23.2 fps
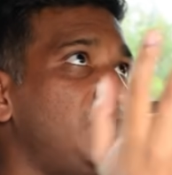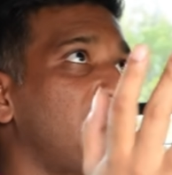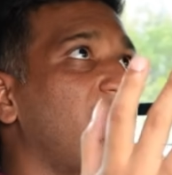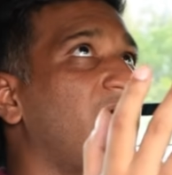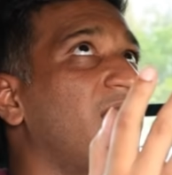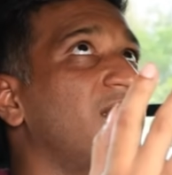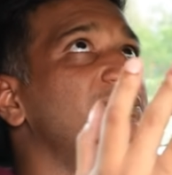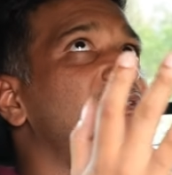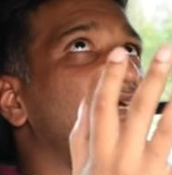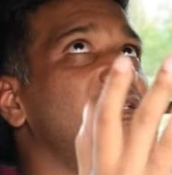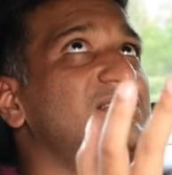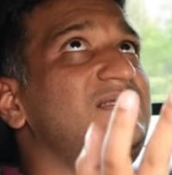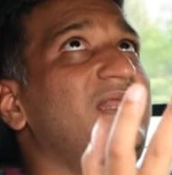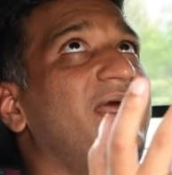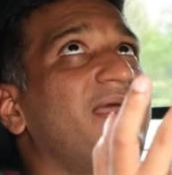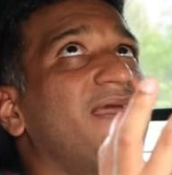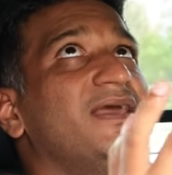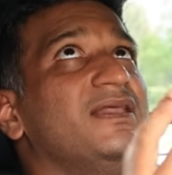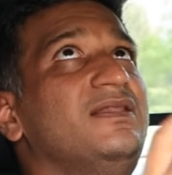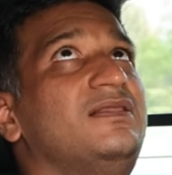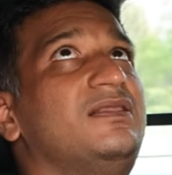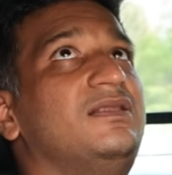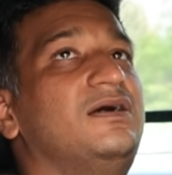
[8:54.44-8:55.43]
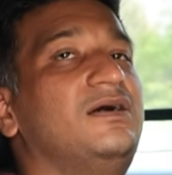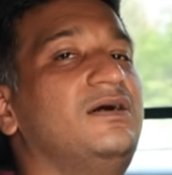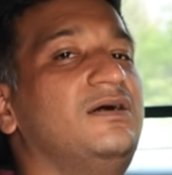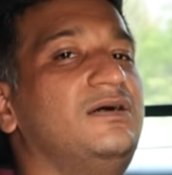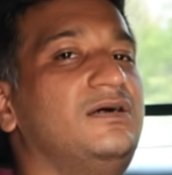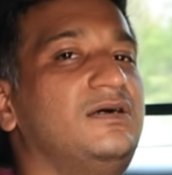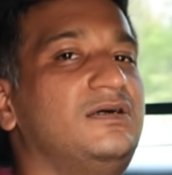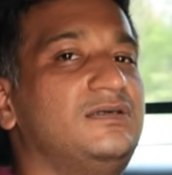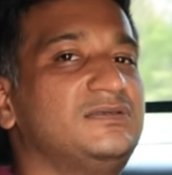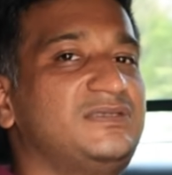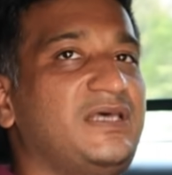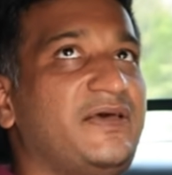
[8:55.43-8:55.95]
And just like in
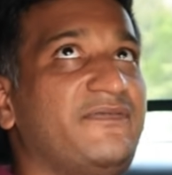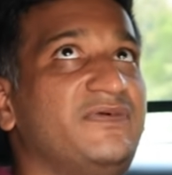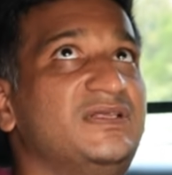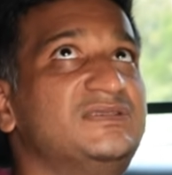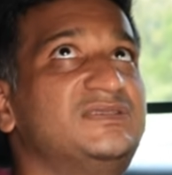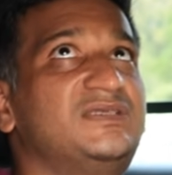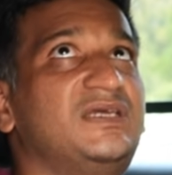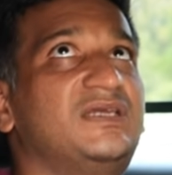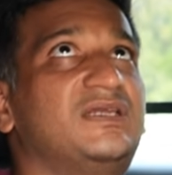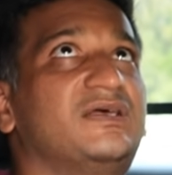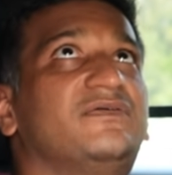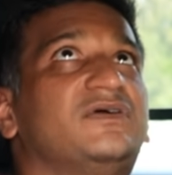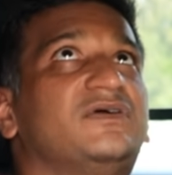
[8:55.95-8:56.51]
the 7-seater